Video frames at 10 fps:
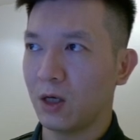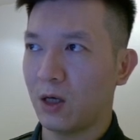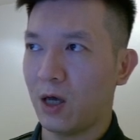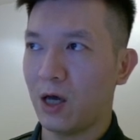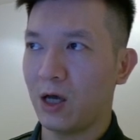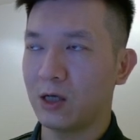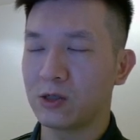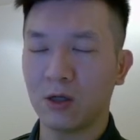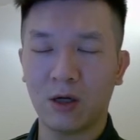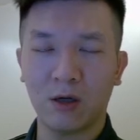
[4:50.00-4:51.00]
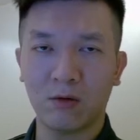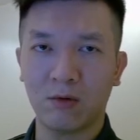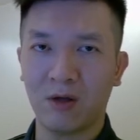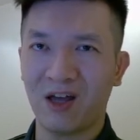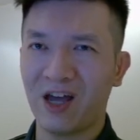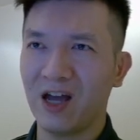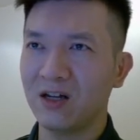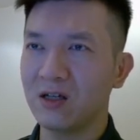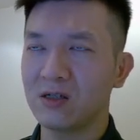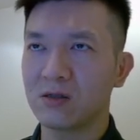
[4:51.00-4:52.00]
And
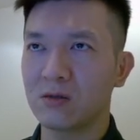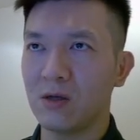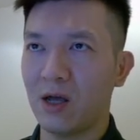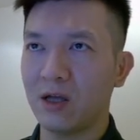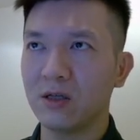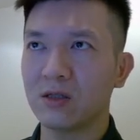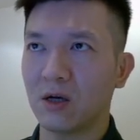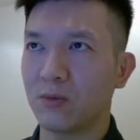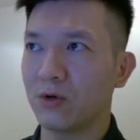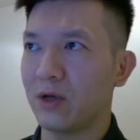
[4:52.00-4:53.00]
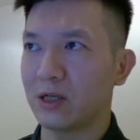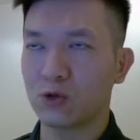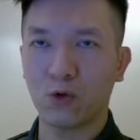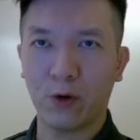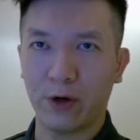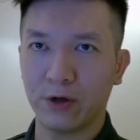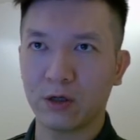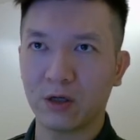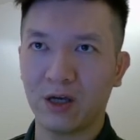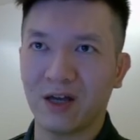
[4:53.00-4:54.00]
any number that's squared
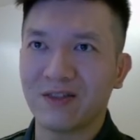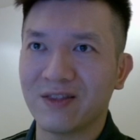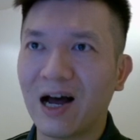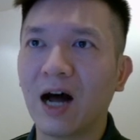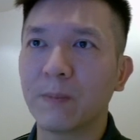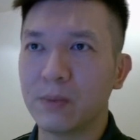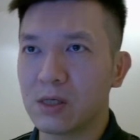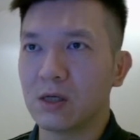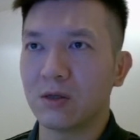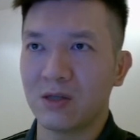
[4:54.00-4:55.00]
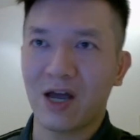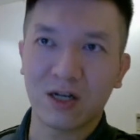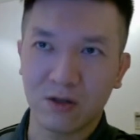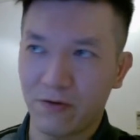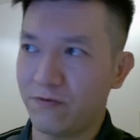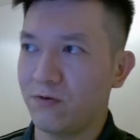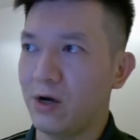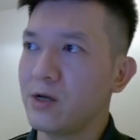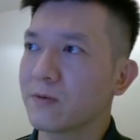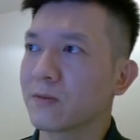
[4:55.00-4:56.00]
cannot be negative,
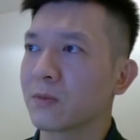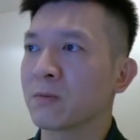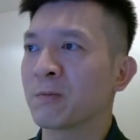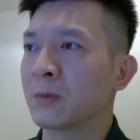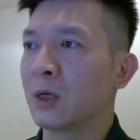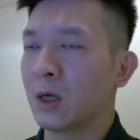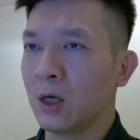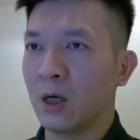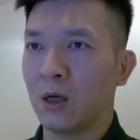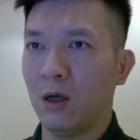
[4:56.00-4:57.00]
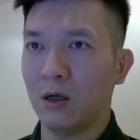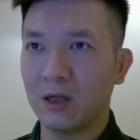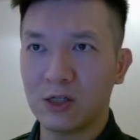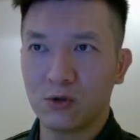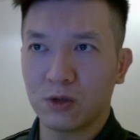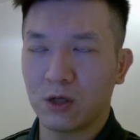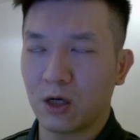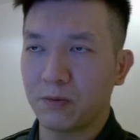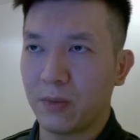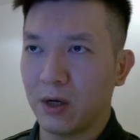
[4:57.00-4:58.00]
right? Unless you're
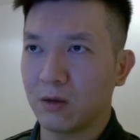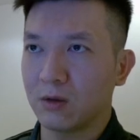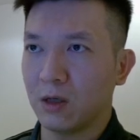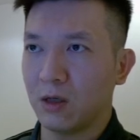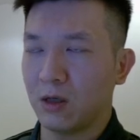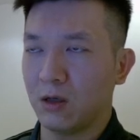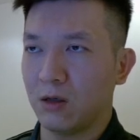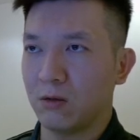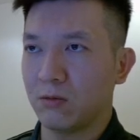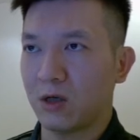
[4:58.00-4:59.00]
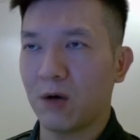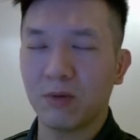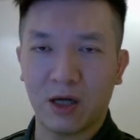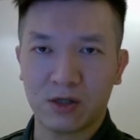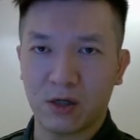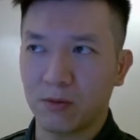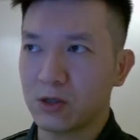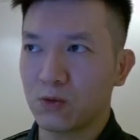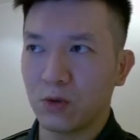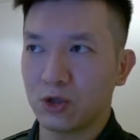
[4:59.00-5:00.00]
talking about complex
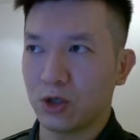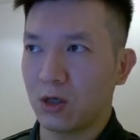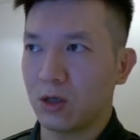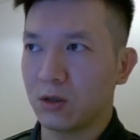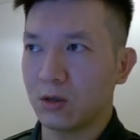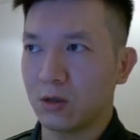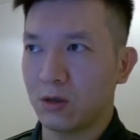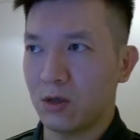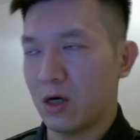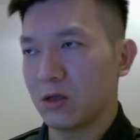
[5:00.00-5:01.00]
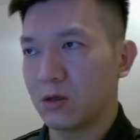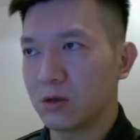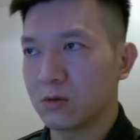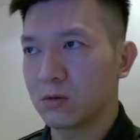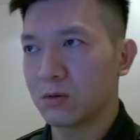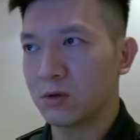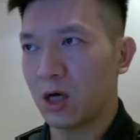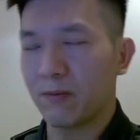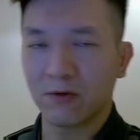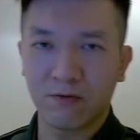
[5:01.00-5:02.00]
numbers, which are the other
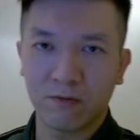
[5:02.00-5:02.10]
type of